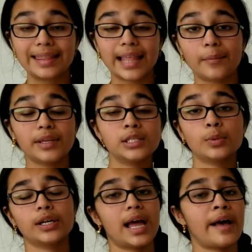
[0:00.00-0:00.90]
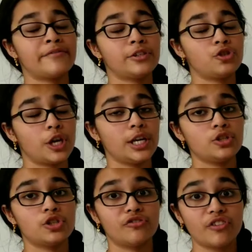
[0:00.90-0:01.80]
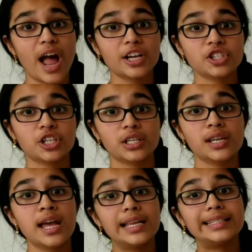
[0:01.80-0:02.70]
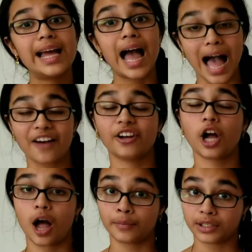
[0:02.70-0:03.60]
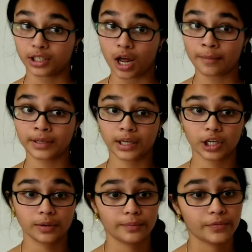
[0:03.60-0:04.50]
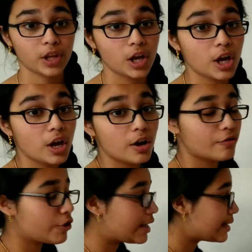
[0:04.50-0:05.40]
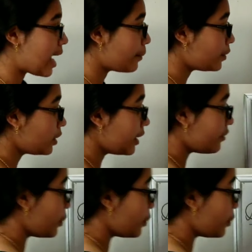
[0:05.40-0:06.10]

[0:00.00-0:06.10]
That means we're going to have to change the fraction to have a common denominator. For example, if